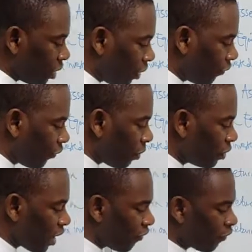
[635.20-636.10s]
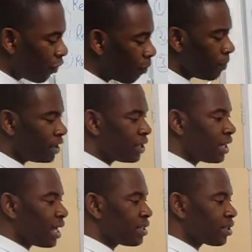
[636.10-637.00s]
The formula for
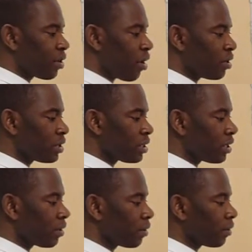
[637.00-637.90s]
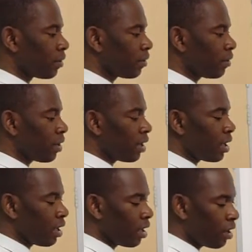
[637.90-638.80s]
maintenance cost,
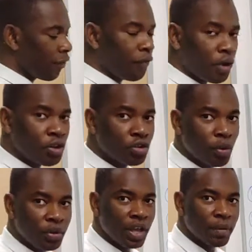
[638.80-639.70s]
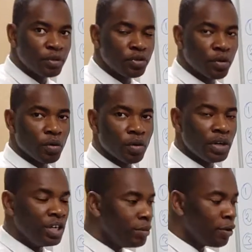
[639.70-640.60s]
for you to be able to
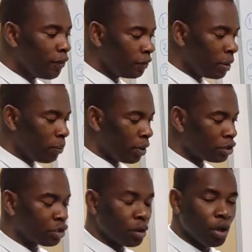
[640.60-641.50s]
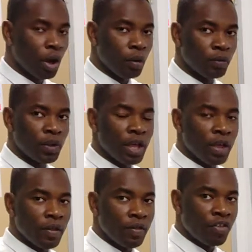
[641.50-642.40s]
remove the portion of
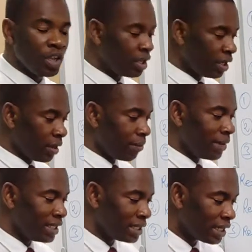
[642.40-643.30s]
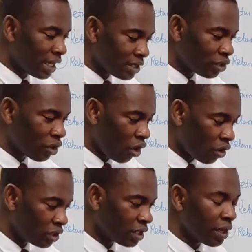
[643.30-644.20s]
the maintenance
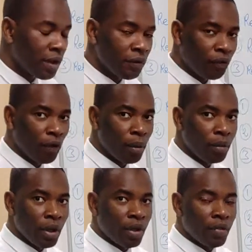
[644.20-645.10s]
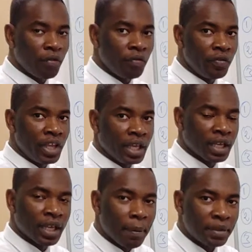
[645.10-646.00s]
cost from
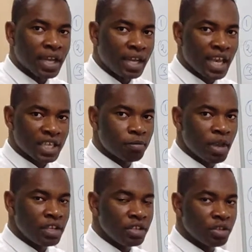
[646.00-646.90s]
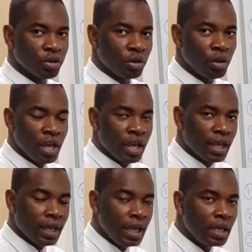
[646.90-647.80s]
the capital expenditure
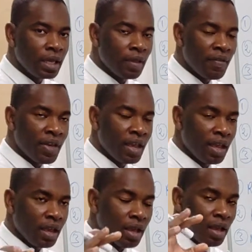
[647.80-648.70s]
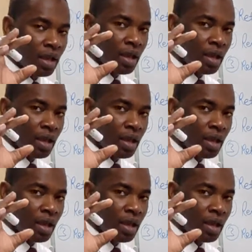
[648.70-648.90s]
in the